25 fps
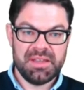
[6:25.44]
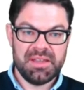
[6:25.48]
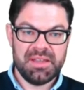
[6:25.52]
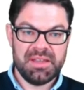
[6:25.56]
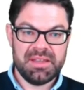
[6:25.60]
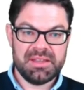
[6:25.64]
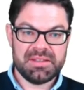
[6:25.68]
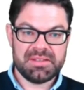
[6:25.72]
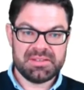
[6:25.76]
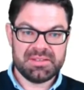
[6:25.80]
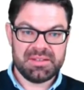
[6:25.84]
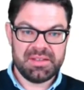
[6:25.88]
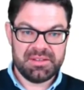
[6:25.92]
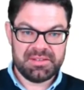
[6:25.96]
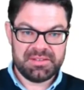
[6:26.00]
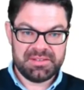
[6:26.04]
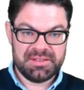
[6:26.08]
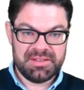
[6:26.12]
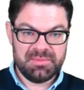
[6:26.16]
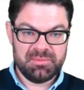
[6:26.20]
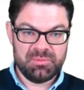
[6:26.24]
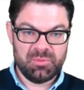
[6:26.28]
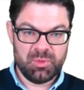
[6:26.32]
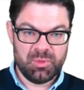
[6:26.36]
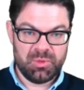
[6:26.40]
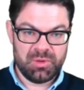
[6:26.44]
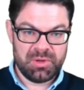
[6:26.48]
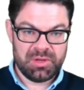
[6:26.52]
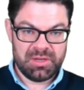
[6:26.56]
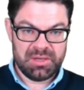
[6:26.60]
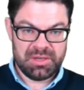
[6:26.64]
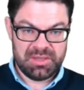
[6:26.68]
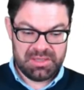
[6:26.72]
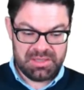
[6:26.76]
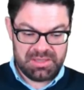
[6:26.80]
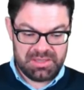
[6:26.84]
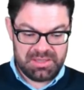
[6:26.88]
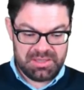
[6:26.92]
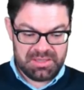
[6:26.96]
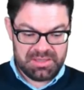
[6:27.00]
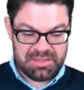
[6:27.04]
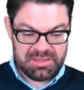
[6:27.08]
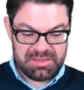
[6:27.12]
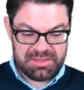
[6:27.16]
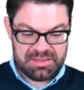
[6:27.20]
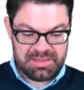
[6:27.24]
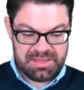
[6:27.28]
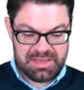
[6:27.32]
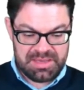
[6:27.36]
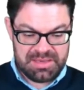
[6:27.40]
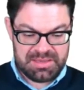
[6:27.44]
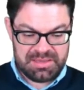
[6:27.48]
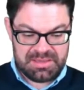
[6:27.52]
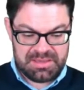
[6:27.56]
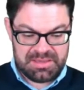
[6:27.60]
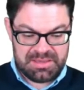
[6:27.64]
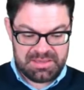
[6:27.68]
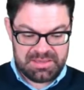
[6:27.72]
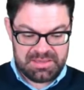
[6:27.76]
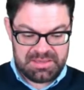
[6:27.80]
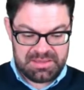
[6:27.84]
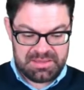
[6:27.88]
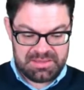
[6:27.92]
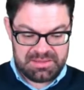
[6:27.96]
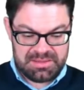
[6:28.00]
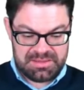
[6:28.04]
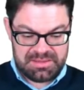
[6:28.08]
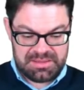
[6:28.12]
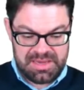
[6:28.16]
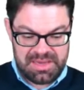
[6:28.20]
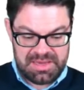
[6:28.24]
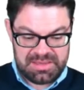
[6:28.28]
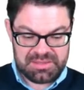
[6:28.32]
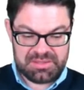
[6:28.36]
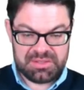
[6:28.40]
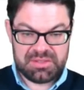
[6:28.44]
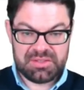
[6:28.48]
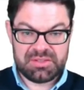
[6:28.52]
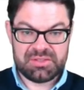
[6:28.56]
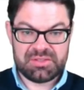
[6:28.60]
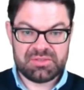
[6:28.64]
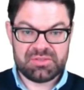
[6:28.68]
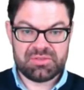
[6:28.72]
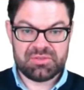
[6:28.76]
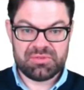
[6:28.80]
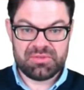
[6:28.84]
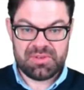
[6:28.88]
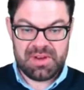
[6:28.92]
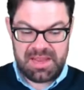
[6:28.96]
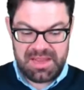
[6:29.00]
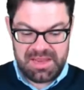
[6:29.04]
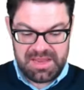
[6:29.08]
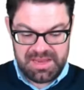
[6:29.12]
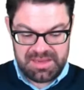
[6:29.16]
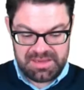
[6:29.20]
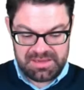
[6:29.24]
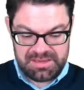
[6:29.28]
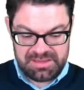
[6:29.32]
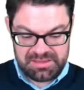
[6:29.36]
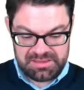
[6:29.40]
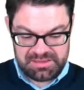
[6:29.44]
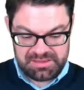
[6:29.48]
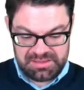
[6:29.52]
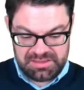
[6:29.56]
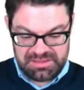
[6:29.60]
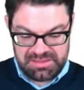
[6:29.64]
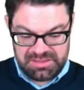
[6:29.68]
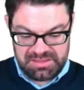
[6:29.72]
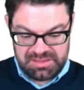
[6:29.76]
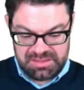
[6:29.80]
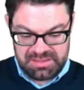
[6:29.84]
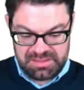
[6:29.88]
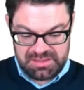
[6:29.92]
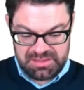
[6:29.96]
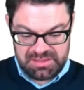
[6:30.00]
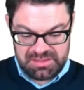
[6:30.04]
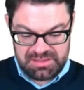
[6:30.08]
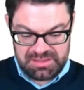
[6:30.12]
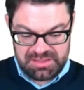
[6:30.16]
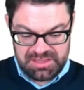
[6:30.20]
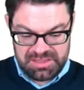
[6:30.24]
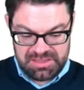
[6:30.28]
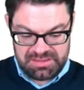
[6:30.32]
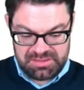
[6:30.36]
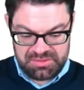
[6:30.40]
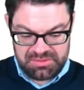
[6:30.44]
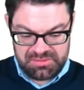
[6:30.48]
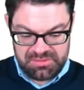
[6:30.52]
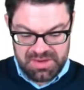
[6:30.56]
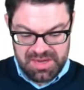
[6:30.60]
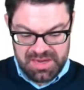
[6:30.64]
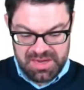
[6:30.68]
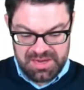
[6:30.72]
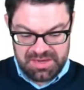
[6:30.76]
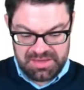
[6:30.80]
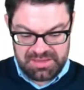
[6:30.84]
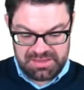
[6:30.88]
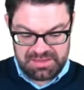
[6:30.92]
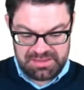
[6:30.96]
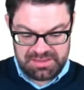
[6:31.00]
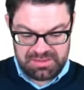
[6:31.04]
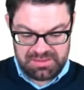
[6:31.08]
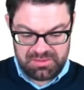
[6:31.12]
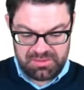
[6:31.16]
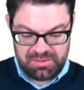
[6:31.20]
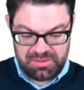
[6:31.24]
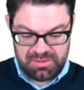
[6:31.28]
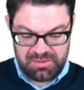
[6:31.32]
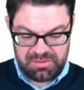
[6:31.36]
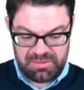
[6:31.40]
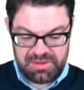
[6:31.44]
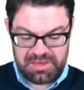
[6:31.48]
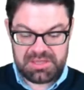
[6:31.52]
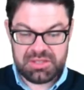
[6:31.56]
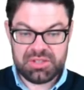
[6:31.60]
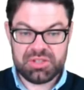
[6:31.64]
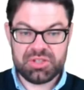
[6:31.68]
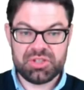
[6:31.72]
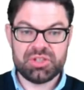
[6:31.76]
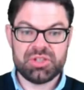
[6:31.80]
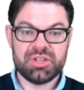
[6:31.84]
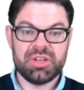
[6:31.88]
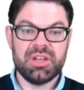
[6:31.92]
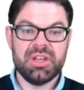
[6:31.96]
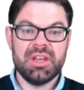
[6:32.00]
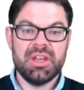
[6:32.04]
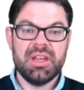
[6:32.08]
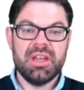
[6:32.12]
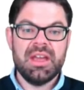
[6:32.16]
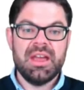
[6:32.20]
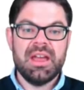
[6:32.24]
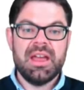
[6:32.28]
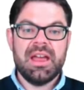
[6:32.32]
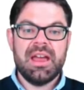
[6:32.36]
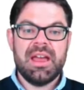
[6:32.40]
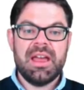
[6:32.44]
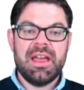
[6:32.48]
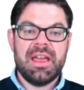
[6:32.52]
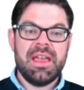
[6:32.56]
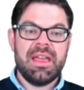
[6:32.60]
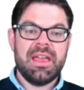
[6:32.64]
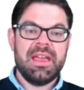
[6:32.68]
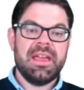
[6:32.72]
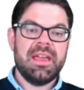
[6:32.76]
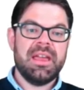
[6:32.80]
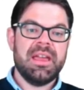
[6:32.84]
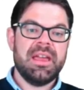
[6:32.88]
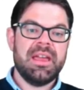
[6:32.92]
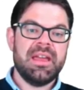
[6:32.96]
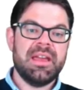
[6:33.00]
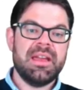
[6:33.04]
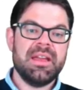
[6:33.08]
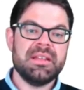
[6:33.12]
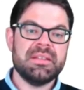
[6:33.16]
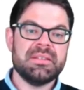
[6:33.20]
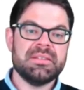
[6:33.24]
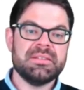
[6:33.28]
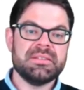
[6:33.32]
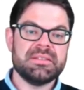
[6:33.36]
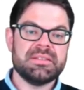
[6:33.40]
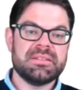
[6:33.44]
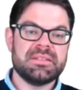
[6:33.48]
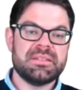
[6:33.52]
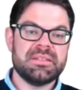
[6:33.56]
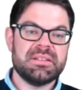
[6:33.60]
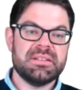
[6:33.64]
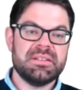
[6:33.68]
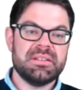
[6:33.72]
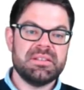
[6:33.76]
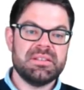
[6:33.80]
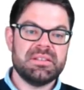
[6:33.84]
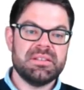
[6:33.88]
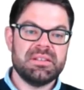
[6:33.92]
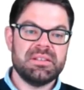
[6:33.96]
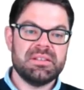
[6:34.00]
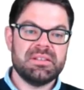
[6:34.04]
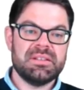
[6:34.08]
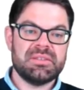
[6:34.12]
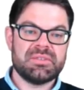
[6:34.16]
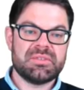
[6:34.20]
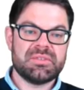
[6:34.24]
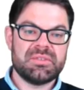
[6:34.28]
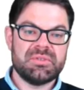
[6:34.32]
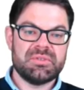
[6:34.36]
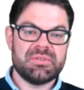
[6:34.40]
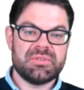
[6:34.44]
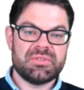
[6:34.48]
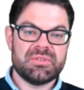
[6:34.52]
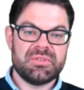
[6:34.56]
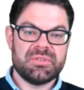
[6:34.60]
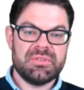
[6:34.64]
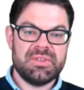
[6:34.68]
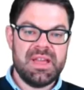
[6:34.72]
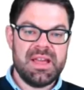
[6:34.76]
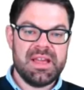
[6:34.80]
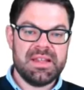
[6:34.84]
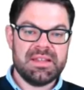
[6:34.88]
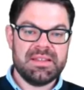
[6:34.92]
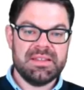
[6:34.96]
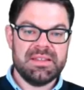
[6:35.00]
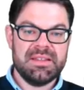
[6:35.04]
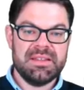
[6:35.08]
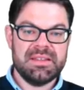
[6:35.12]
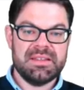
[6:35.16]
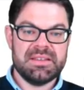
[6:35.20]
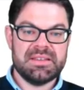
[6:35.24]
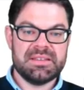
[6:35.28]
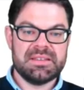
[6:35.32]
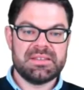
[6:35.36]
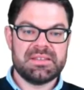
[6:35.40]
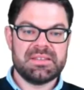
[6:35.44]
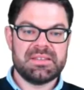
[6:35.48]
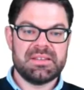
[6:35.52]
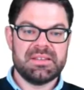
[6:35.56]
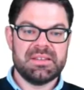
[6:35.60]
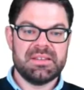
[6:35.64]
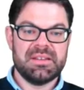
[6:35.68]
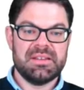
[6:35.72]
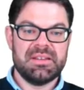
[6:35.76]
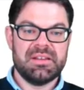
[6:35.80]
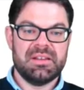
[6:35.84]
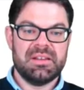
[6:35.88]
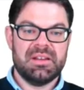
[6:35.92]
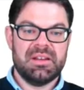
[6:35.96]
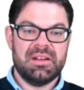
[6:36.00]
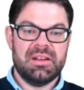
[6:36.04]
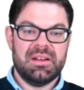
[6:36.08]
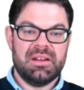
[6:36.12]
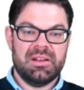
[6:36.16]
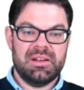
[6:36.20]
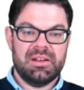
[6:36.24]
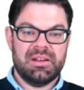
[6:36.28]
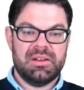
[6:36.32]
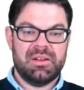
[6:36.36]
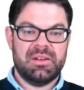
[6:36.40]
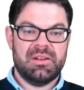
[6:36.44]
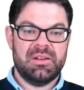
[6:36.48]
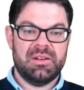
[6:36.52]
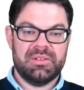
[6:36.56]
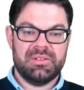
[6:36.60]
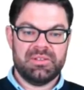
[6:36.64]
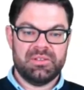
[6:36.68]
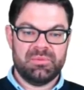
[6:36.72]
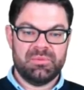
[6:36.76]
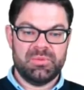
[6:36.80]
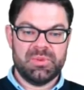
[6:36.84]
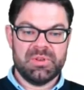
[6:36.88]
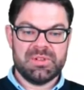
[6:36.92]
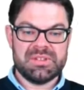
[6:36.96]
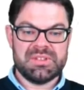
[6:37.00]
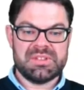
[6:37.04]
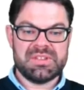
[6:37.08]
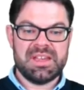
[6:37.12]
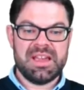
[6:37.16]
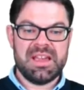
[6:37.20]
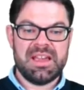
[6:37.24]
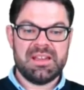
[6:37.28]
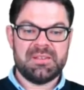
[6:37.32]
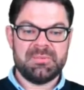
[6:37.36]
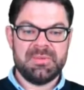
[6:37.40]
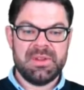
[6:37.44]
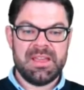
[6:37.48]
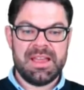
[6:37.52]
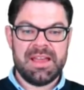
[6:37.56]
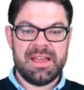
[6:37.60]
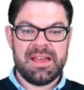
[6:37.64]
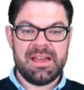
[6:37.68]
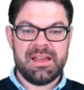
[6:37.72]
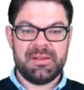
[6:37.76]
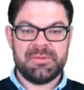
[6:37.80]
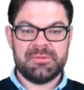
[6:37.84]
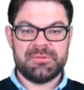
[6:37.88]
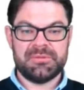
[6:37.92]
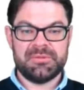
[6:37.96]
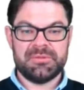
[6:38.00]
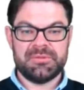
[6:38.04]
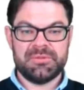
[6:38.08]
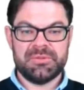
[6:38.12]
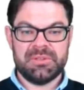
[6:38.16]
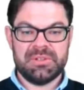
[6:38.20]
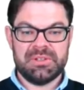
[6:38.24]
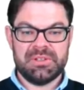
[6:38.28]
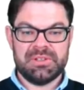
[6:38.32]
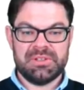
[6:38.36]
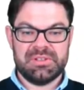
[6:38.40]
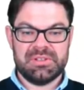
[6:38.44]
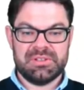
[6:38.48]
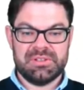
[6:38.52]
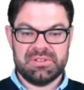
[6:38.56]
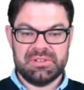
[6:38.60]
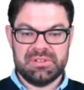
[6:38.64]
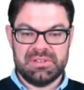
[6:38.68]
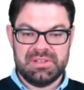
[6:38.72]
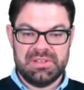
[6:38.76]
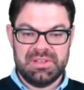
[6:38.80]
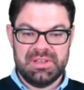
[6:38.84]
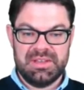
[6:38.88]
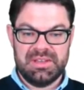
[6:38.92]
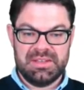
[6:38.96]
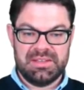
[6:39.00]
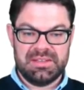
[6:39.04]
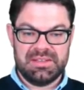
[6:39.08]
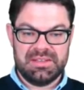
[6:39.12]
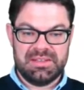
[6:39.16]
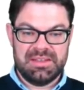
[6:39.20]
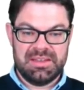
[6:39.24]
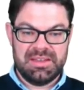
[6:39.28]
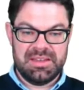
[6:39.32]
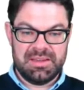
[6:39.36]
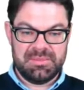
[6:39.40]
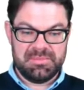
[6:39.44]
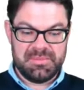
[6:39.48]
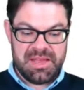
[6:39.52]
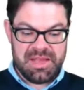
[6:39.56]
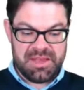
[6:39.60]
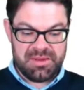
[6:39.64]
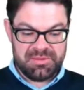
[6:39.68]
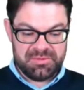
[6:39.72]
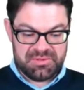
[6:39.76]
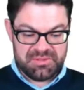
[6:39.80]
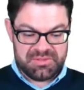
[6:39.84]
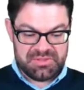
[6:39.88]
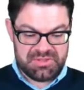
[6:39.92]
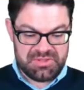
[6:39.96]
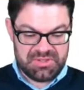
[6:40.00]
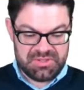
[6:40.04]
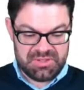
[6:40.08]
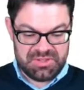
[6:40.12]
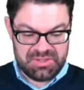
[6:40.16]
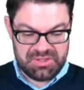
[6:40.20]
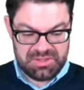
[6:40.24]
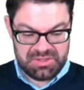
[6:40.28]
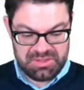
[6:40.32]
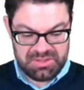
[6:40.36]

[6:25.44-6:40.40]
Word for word: is nothing more than that triangle here, that triangle in orange. And so, so that is, on the one side, we have the, the amount